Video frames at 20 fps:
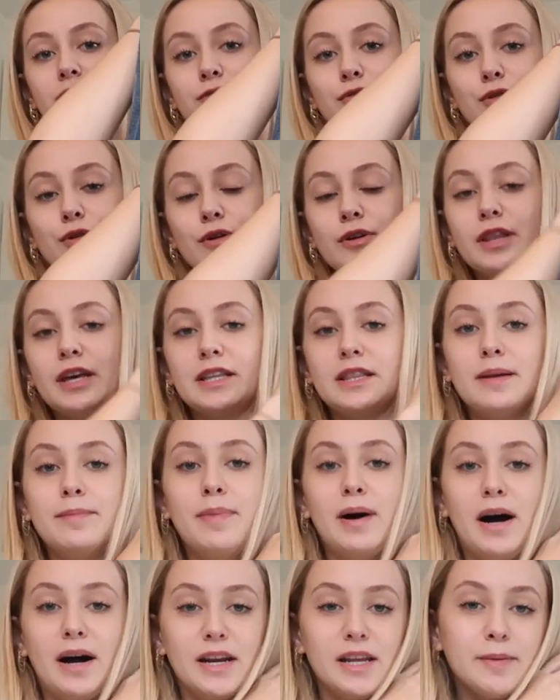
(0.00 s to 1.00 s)
for like the
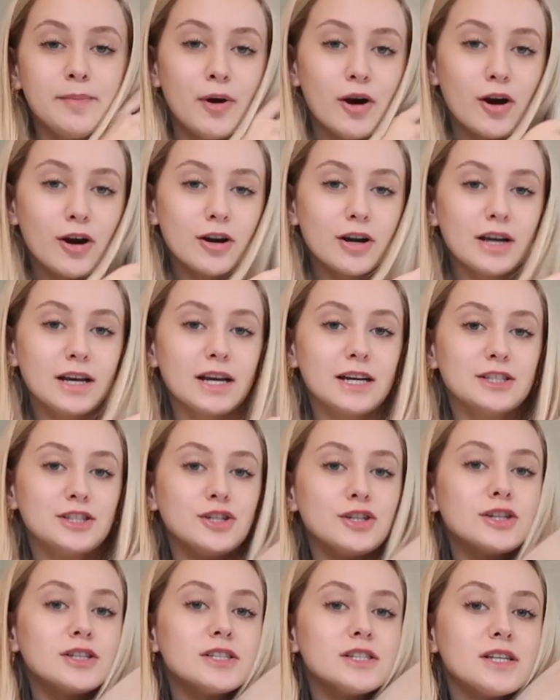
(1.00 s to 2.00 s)
body part, I
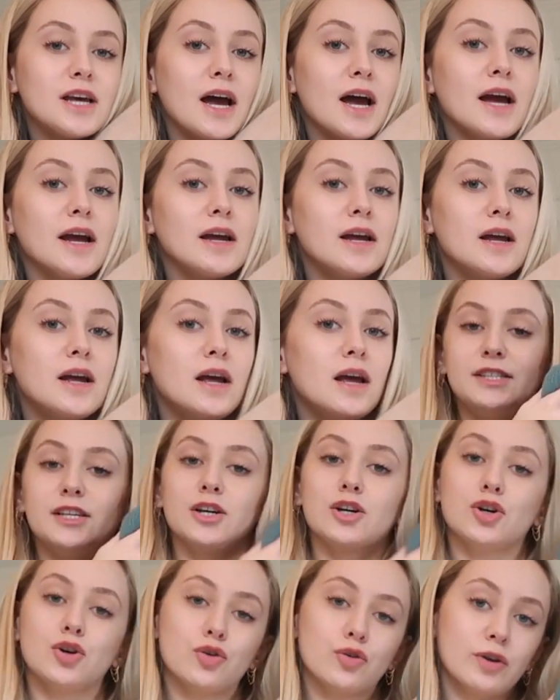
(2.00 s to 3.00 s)
guess you could say. This
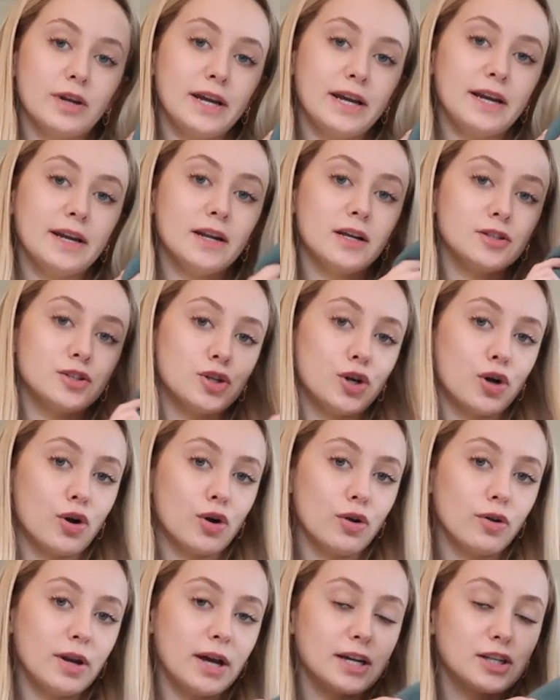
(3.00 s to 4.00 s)
green
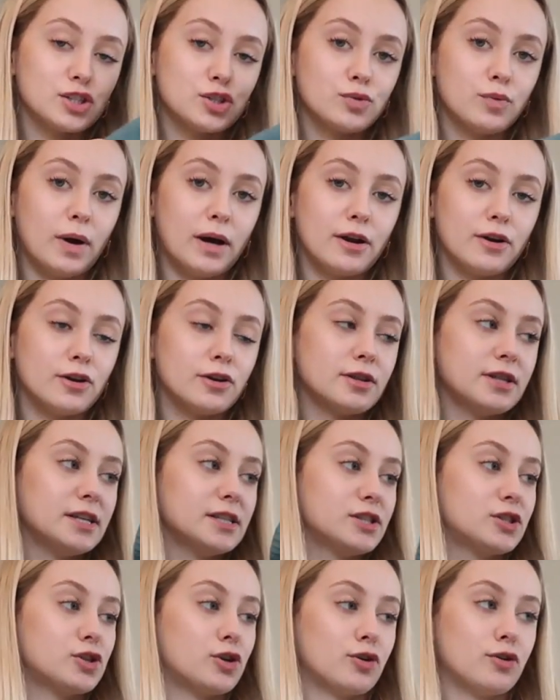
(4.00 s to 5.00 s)
turtleneck sweater.
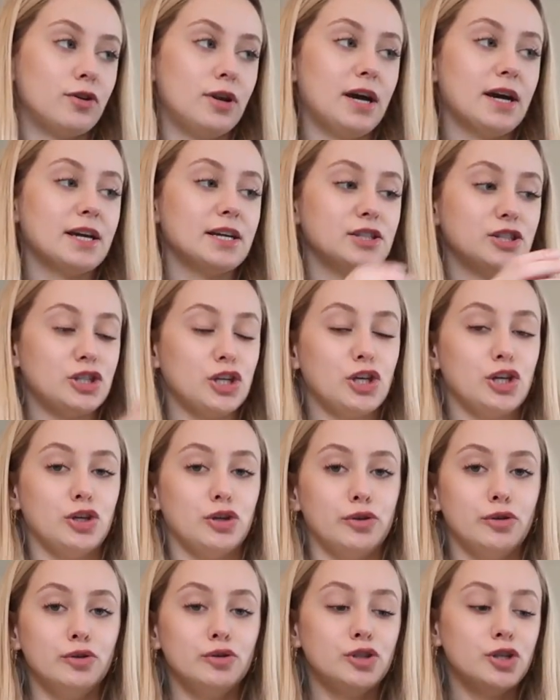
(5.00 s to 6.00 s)
This turtleneck is
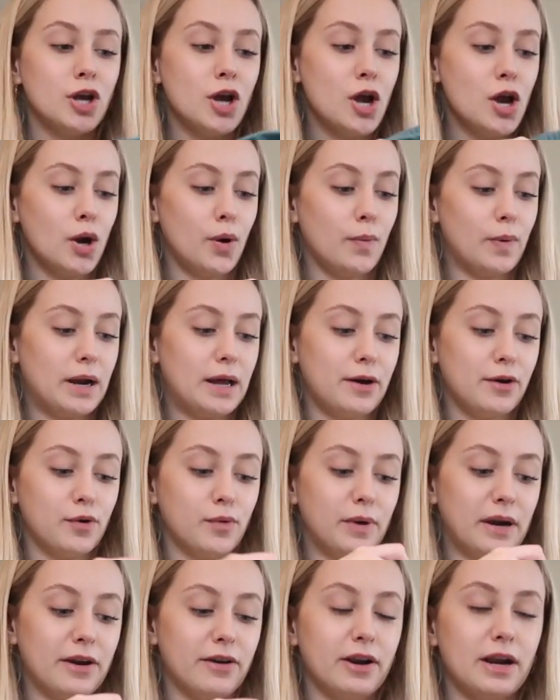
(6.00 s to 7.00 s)
huge. When I
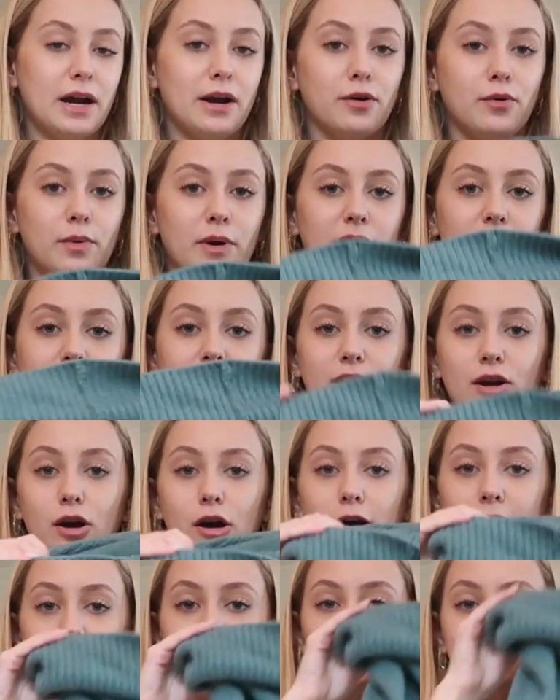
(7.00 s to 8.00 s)
would wear it like
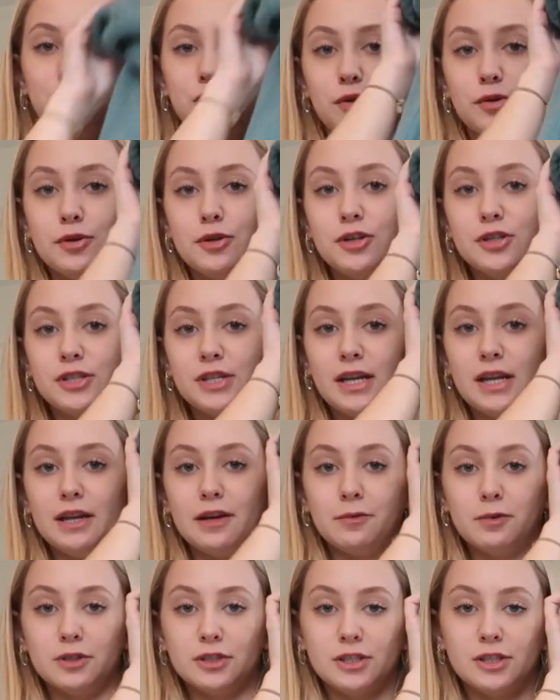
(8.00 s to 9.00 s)
off the shoulders, and
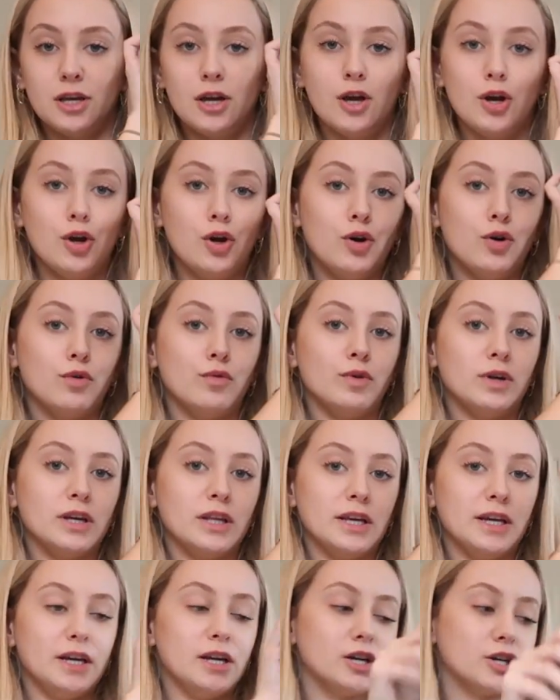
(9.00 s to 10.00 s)
it was
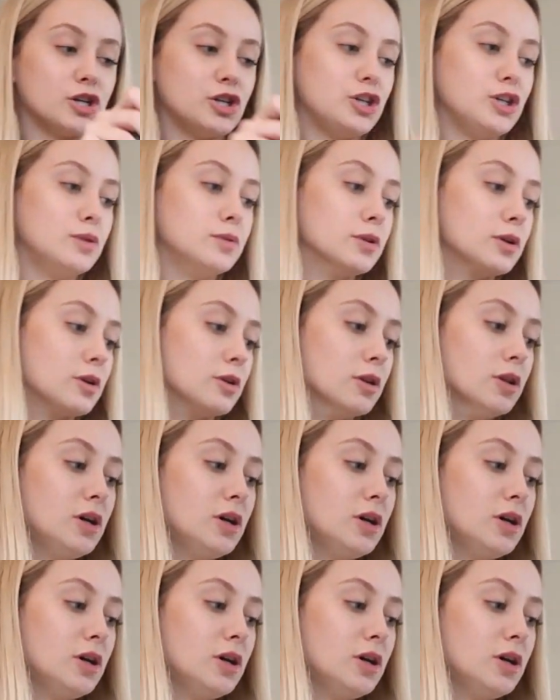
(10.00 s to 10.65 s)
really a cute little